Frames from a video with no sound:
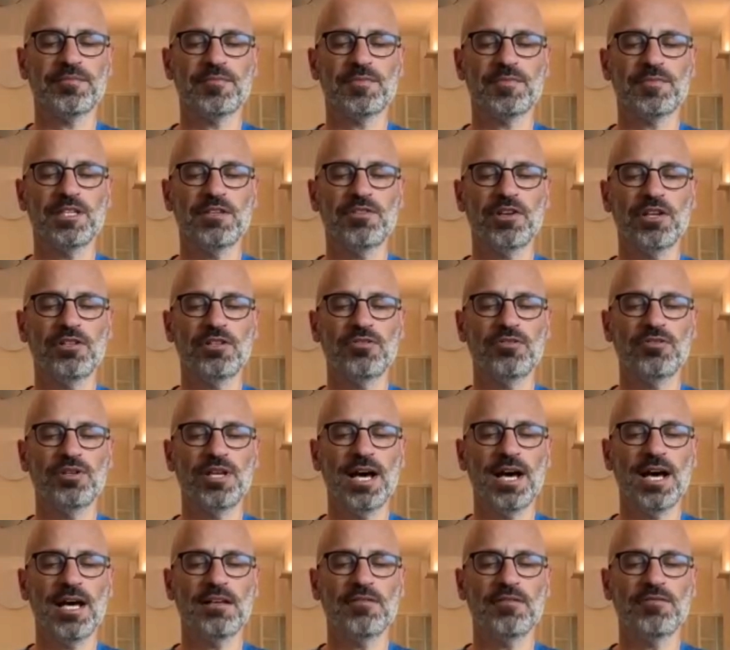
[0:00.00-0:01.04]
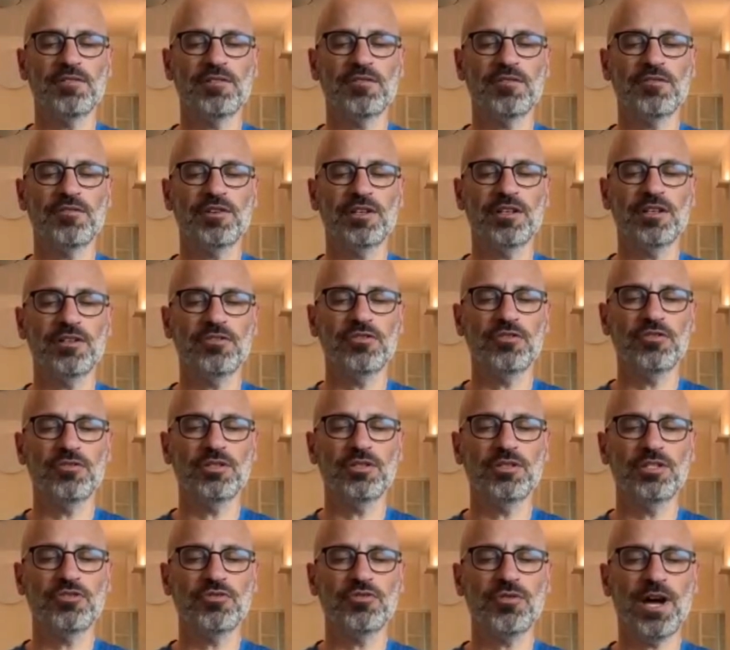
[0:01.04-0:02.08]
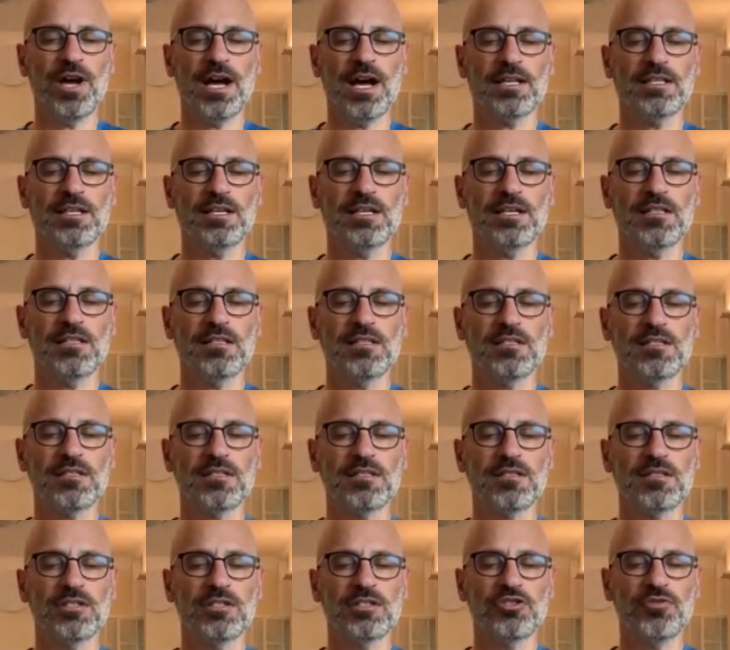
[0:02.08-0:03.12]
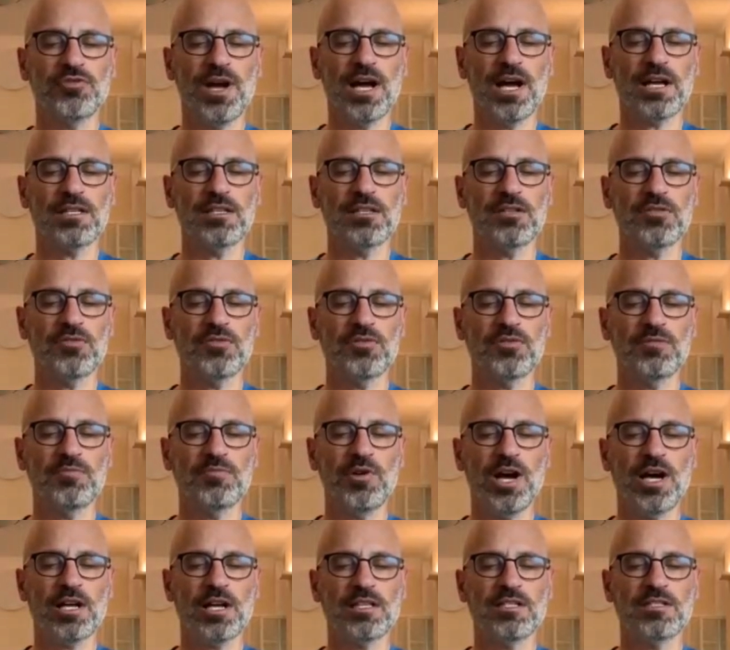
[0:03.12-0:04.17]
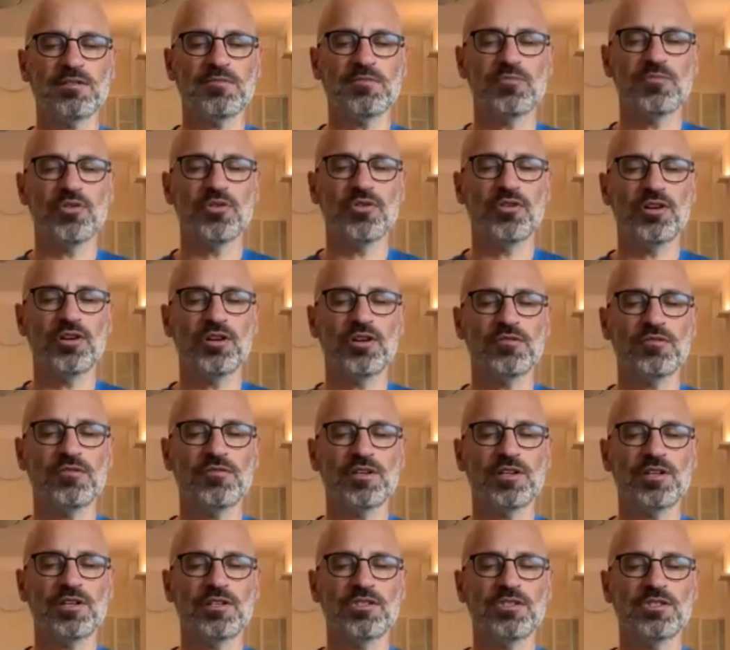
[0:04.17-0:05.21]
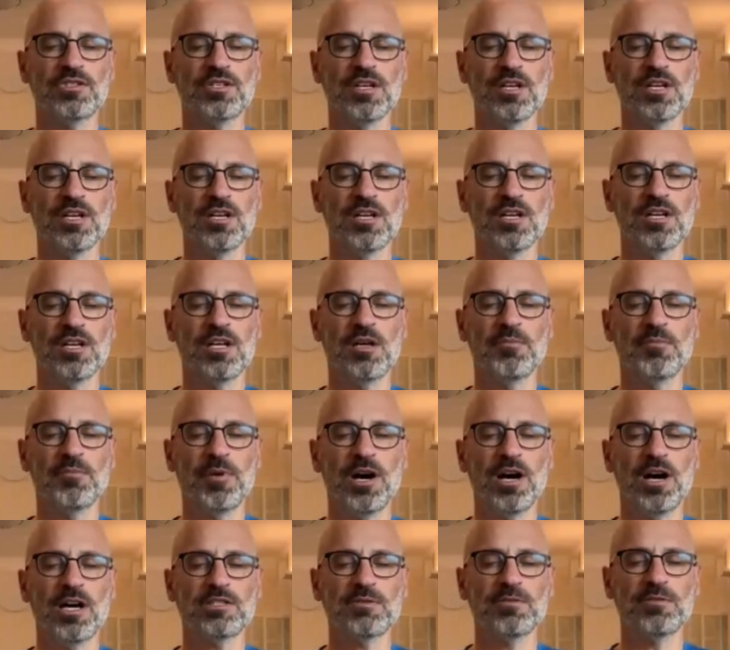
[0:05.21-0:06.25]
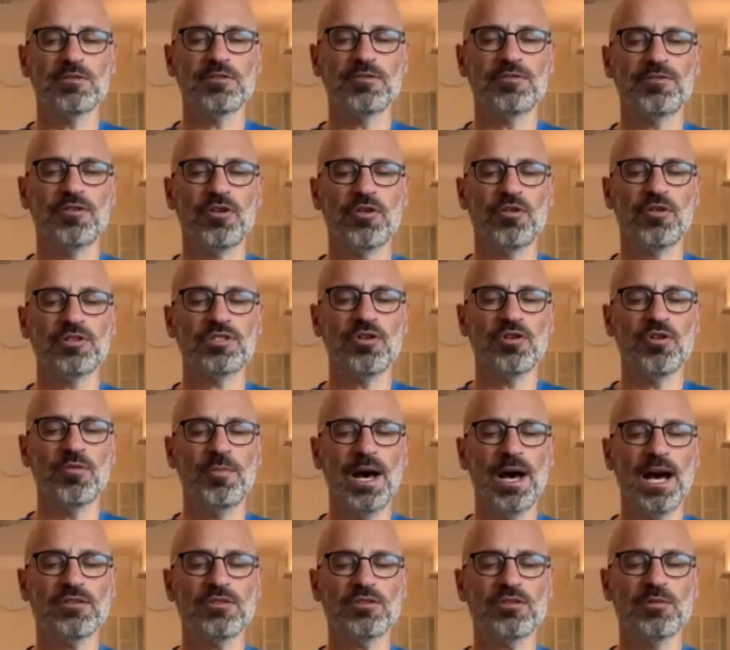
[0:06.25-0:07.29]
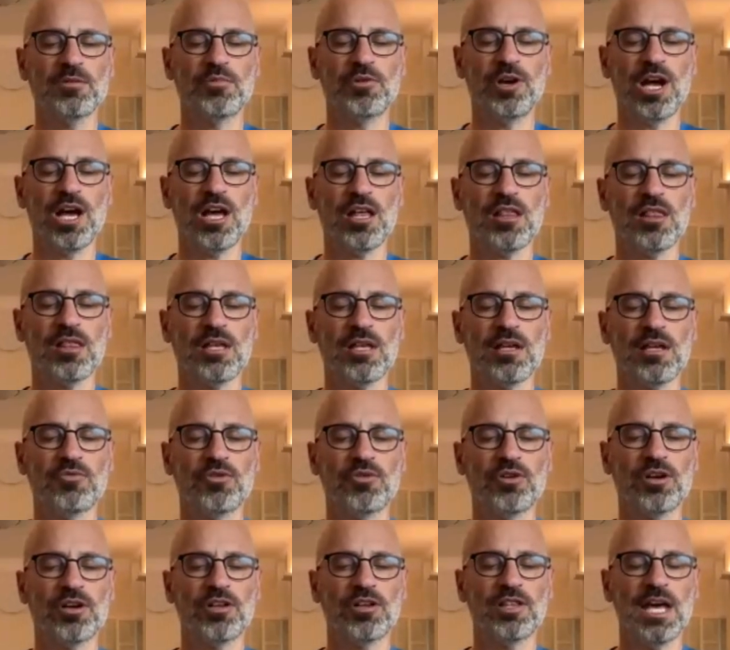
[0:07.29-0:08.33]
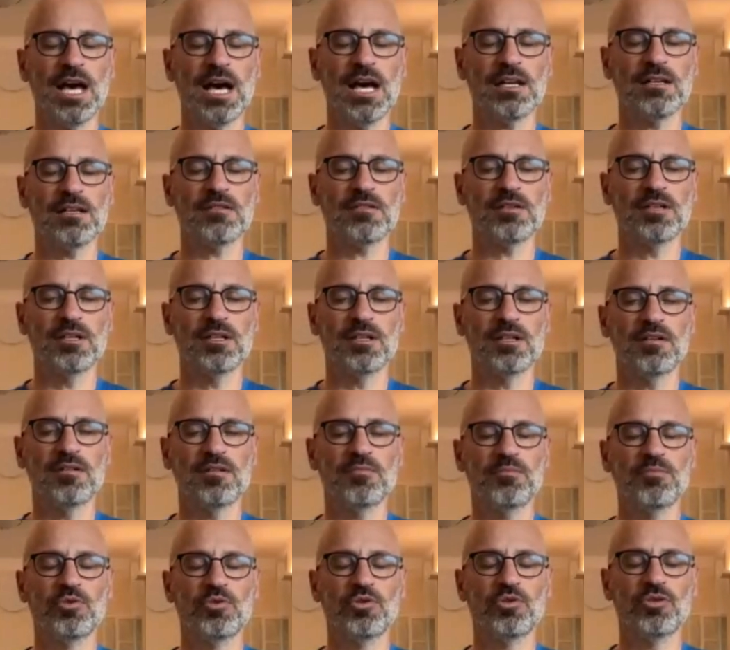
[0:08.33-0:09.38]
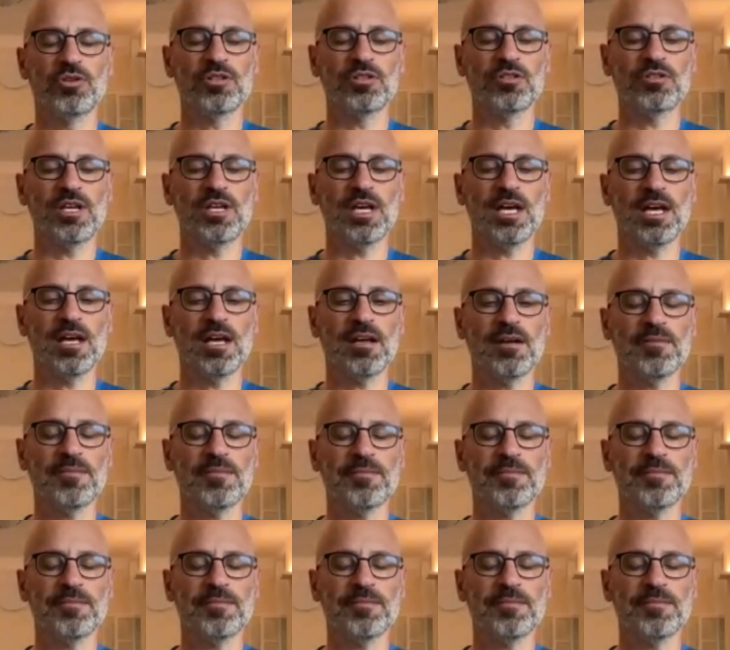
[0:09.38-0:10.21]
So you can do that. If you feel too distracted, it's distracting you with this practice more, and you feel it's impossible to focus, go back to the breath and work on that more today.